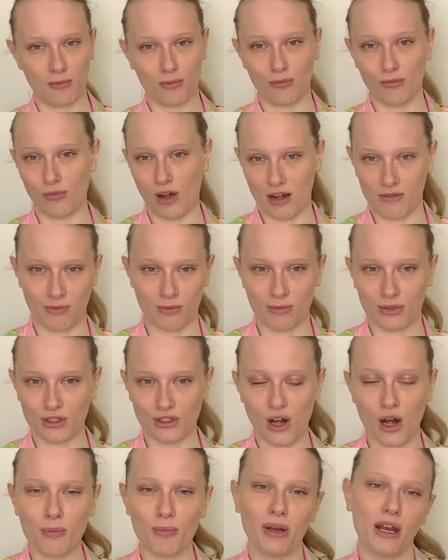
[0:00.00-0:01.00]
right from the
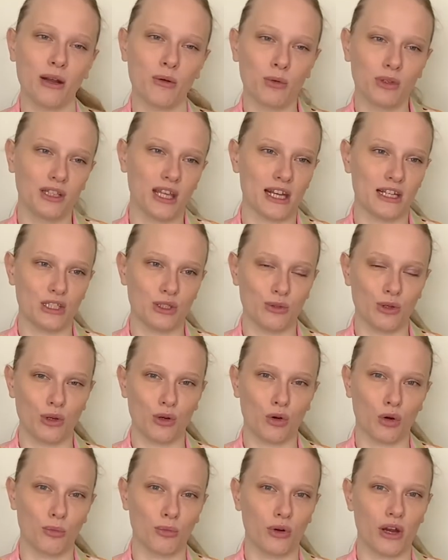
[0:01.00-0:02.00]
start, but I would like to
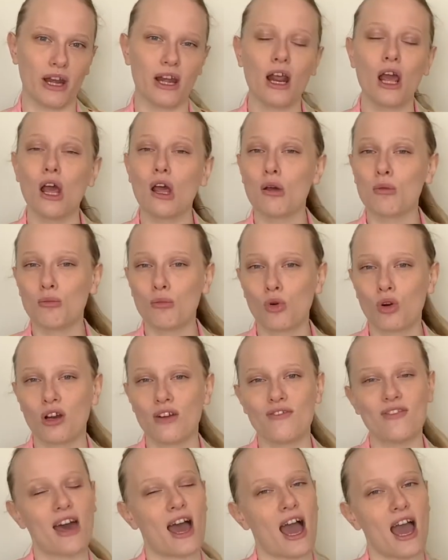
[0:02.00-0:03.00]
incorporate more of
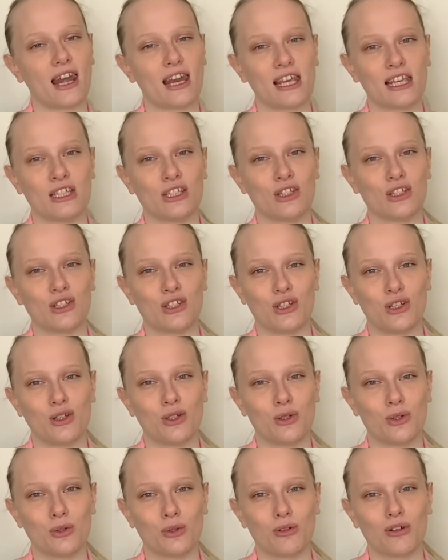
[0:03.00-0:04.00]
that
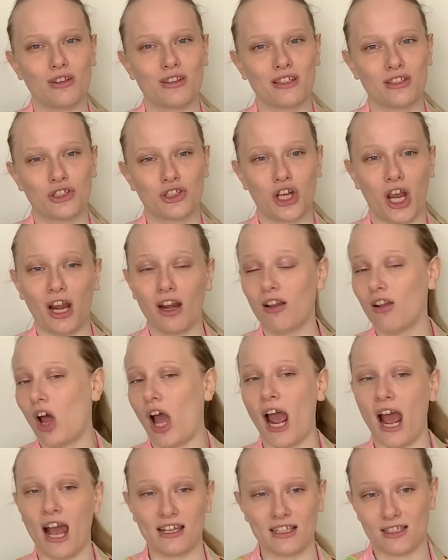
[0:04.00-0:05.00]
into this channel
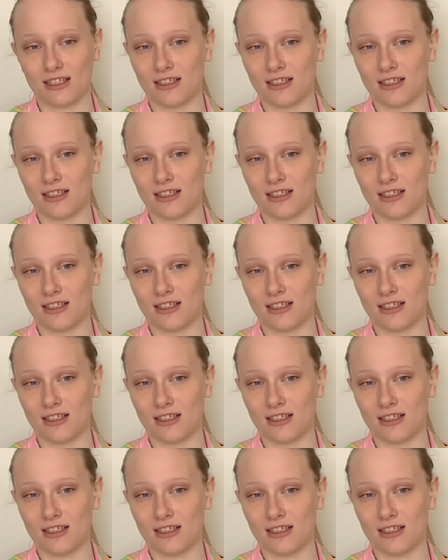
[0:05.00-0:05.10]
as